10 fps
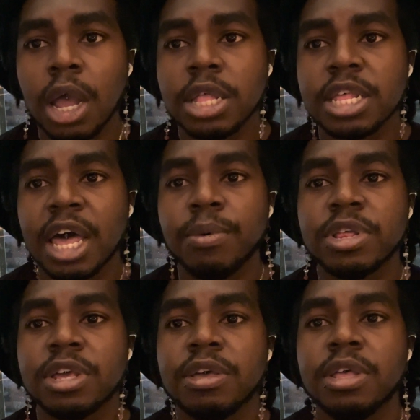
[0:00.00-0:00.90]
that I
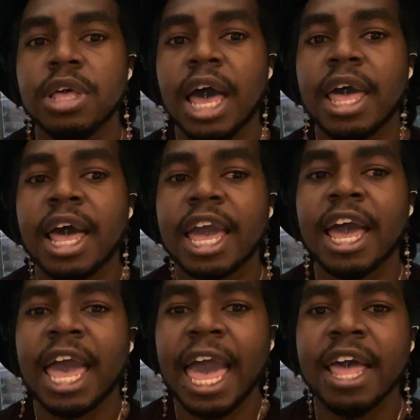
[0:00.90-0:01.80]
wasn't, I
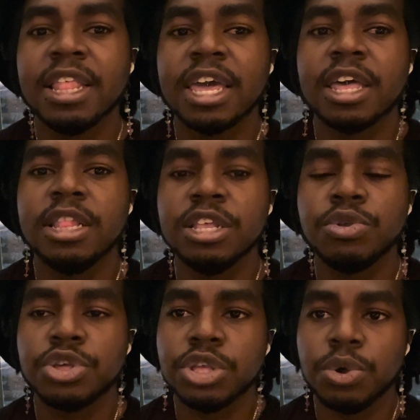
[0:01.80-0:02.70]
had like
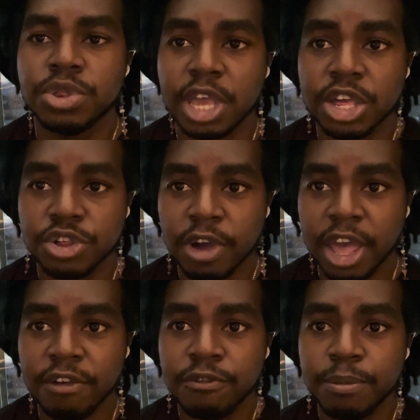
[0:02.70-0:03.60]
little to no sex
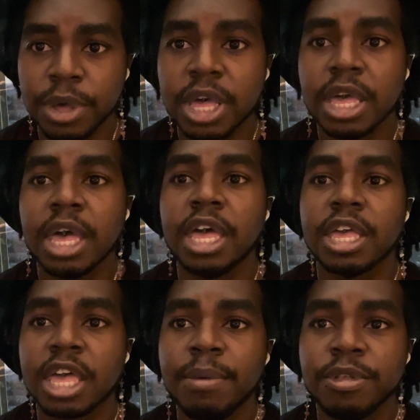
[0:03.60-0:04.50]
drive, but
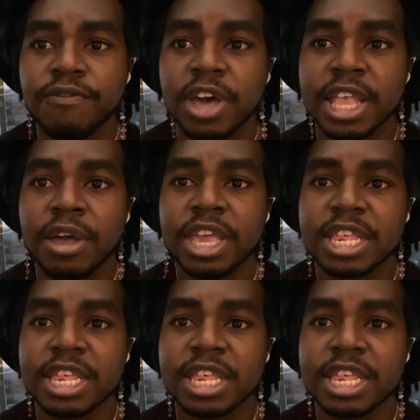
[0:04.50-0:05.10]
it come to find out